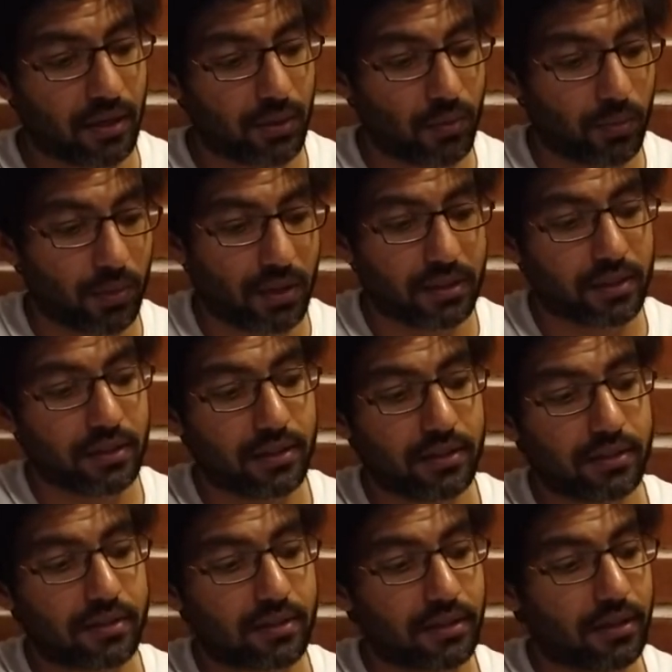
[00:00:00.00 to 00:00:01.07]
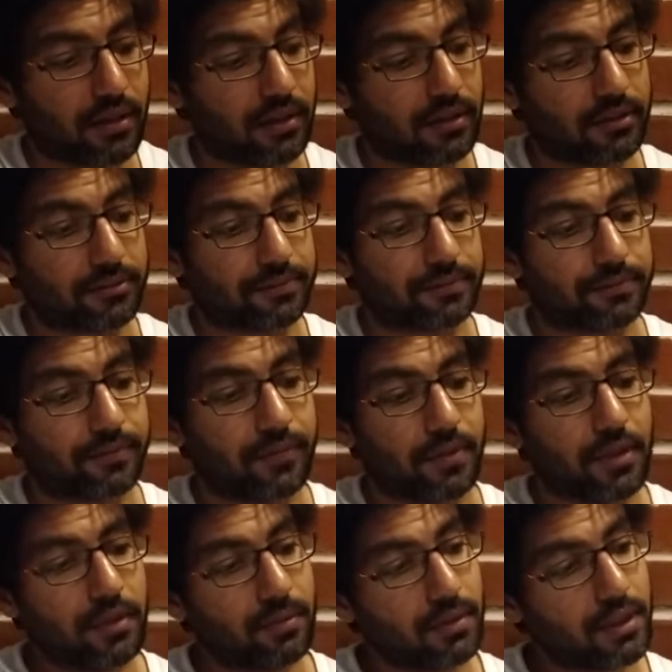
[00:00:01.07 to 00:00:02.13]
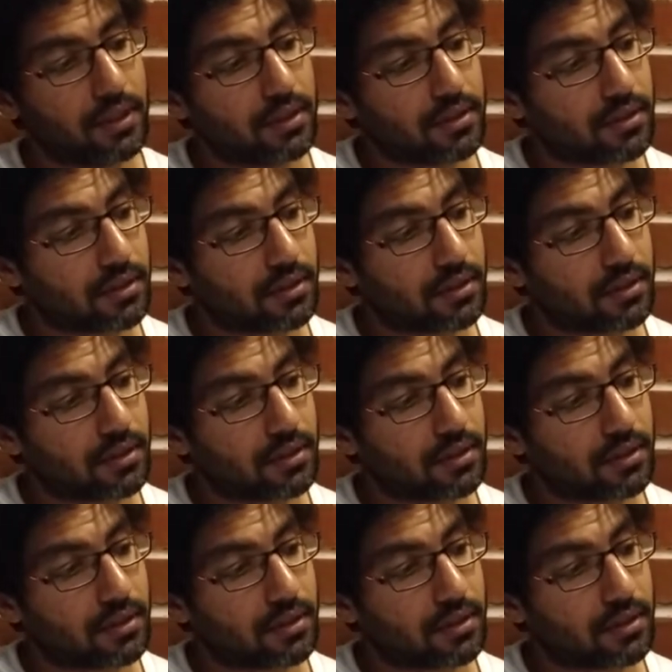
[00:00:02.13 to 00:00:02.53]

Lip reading: One is you need